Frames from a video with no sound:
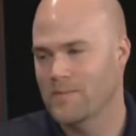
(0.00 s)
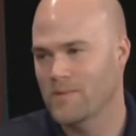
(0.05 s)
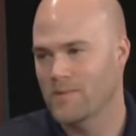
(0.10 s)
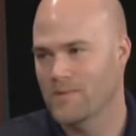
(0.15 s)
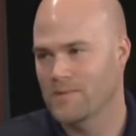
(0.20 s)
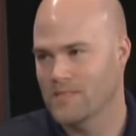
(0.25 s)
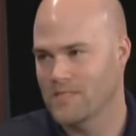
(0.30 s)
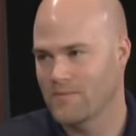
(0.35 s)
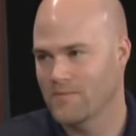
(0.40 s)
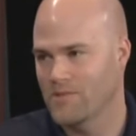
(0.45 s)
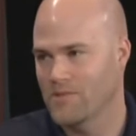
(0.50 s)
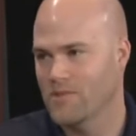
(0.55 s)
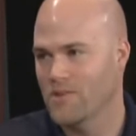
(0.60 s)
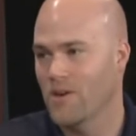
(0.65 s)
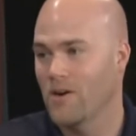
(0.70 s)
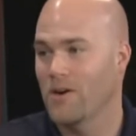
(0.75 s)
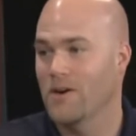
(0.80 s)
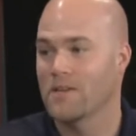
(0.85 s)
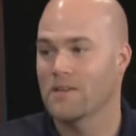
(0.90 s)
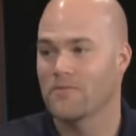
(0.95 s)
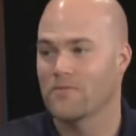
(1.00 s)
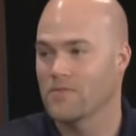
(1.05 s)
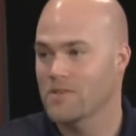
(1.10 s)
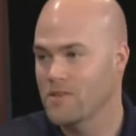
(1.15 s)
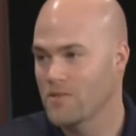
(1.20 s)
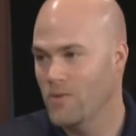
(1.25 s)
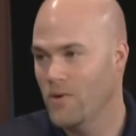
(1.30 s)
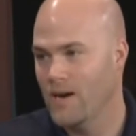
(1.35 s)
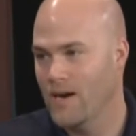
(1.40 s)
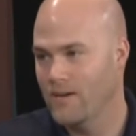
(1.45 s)
people is if you're on a
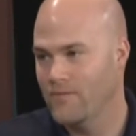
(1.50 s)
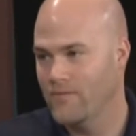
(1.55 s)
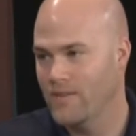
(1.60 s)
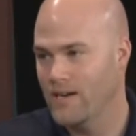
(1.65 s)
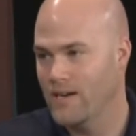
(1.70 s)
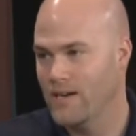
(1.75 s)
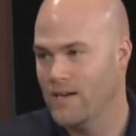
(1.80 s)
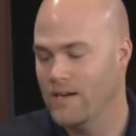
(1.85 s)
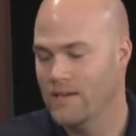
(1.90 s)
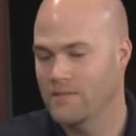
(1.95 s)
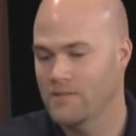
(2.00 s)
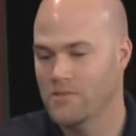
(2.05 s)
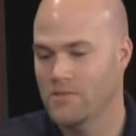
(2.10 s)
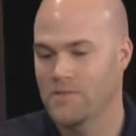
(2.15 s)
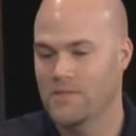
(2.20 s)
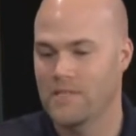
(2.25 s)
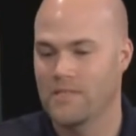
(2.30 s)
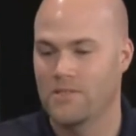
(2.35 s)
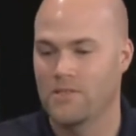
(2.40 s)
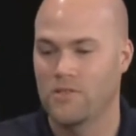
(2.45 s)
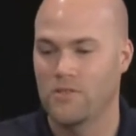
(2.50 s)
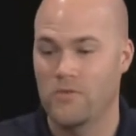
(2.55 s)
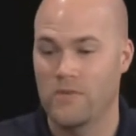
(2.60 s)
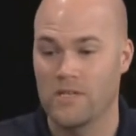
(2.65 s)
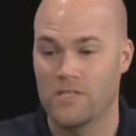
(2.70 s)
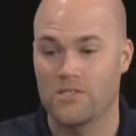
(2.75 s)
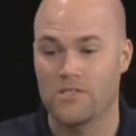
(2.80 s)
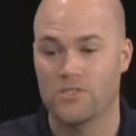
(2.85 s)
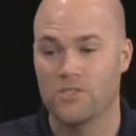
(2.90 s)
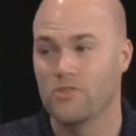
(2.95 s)
free Wi-Fi, you need
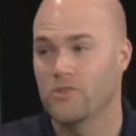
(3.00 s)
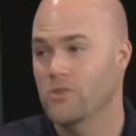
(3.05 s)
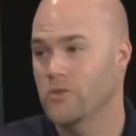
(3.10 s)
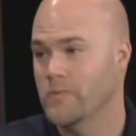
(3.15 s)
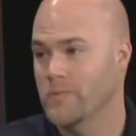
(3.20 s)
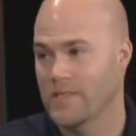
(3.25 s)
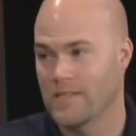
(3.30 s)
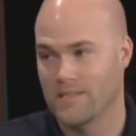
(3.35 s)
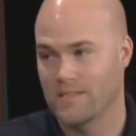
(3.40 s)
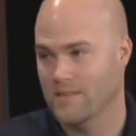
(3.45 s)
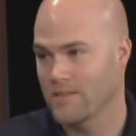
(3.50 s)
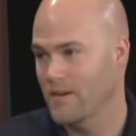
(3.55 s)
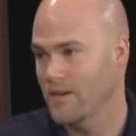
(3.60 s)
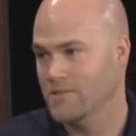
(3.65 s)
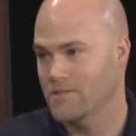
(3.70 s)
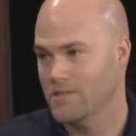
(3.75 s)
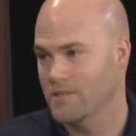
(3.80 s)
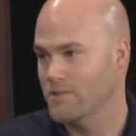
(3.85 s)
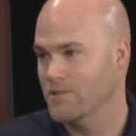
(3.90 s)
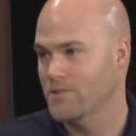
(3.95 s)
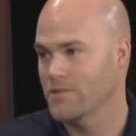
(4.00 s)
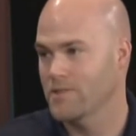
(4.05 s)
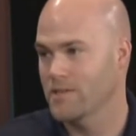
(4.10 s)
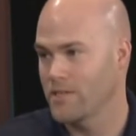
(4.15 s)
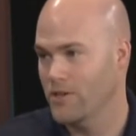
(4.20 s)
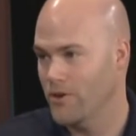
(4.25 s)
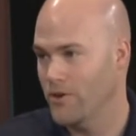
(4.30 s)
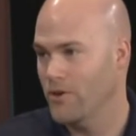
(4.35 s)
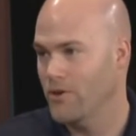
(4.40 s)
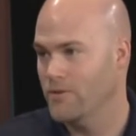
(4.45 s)
to assume that it's not secure
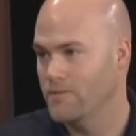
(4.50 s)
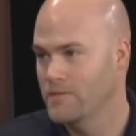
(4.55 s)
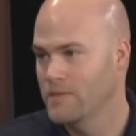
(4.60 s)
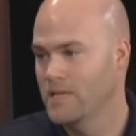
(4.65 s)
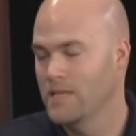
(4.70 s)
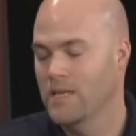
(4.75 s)
at all.